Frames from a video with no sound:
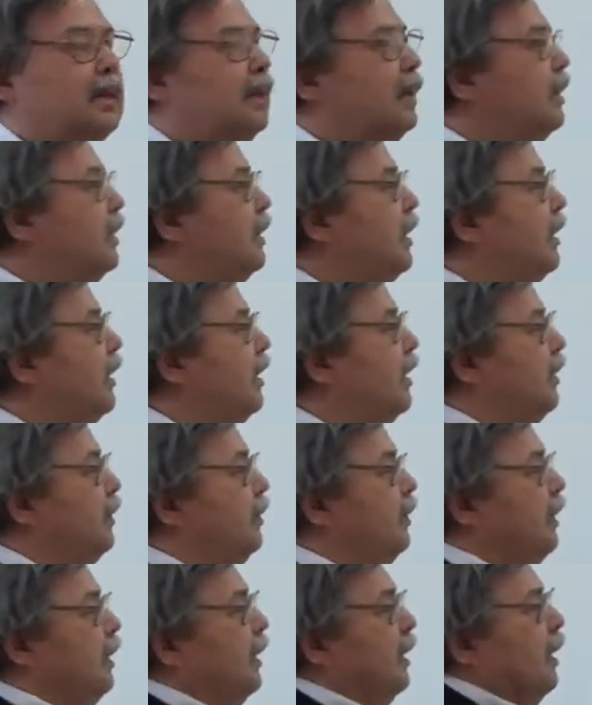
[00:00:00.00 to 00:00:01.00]
that
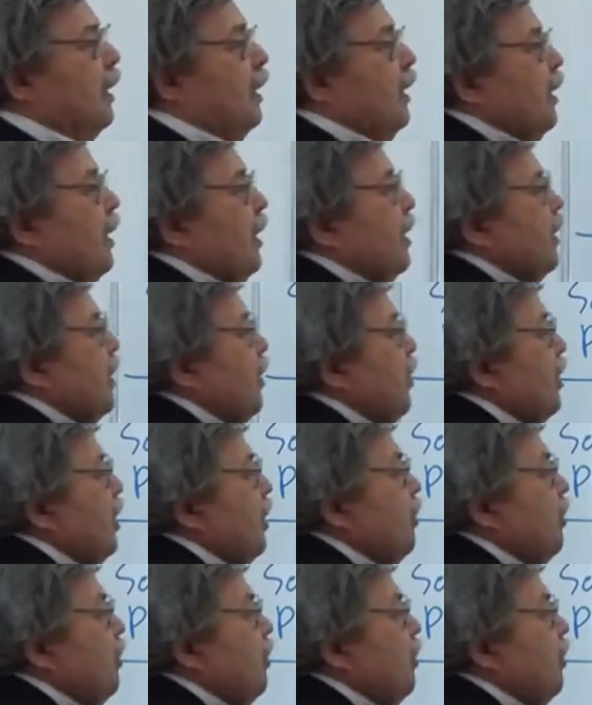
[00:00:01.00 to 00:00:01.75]
df is not